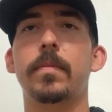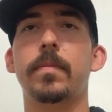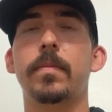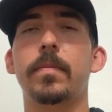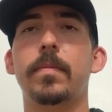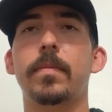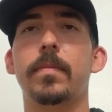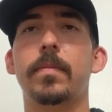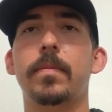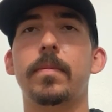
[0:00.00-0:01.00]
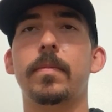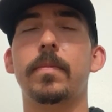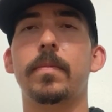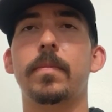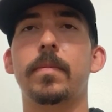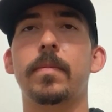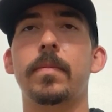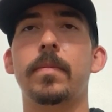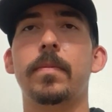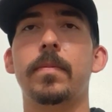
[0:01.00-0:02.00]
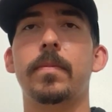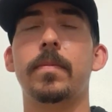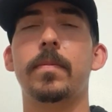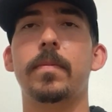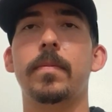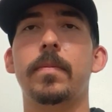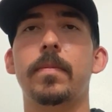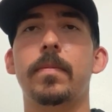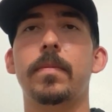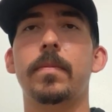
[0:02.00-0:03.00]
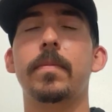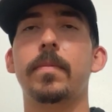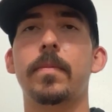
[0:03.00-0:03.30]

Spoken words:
(silent)